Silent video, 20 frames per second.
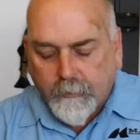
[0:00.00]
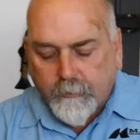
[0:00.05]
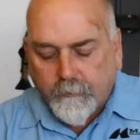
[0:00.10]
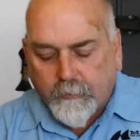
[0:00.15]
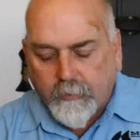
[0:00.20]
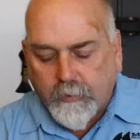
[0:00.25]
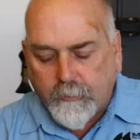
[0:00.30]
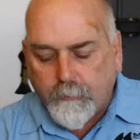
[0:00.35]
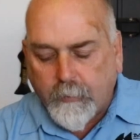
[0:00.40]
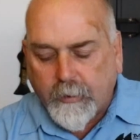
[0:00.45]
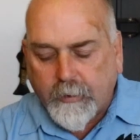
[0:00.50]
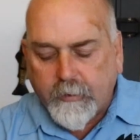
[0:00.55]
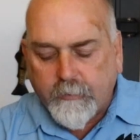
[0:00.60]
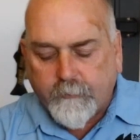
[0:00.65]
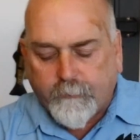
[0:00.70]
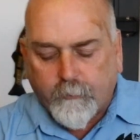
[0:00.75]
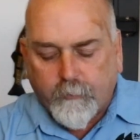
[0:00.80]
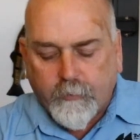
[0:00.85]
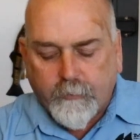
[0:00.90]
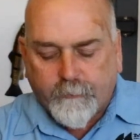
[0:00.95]
They're made
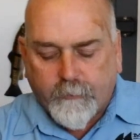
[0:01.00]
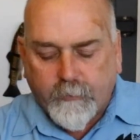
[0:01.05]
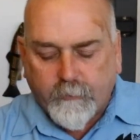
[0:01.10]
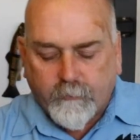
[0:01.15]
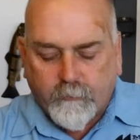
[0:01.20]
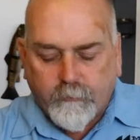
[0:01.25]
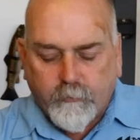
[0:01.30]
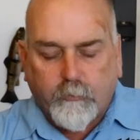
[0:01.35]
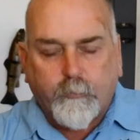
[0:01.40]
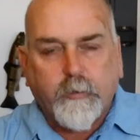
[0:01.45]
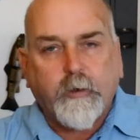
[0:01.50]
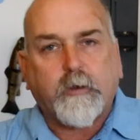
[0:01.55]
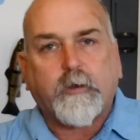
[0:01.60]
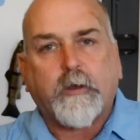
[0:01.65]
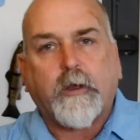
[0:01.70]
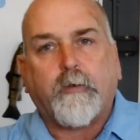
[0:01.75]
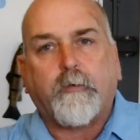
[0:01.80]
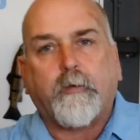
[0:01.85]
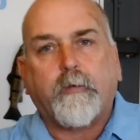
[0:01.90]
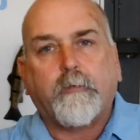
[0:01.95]
for if there's a little bit of
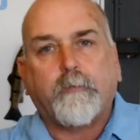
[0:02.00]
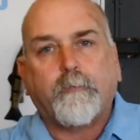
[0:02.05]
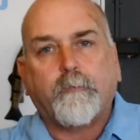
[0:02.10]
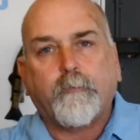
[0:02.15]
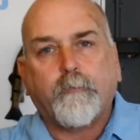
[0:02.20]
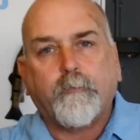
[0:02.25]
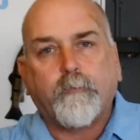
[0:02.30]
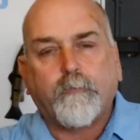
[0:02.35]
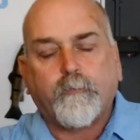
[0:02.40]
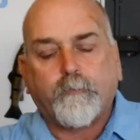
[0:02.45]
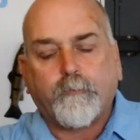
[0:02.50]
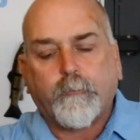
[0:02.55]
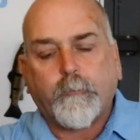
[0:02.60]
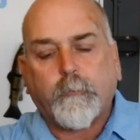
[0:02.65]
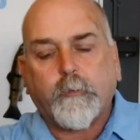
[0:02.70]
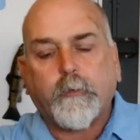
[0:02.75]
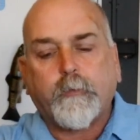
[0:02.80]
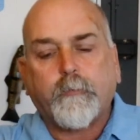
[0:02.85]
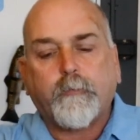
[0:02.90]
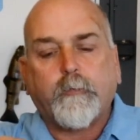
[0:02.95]
current.
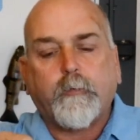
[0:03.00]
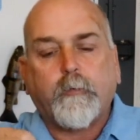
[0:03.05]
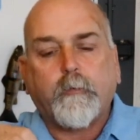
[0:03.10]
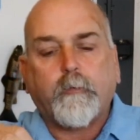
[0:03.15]
Alright,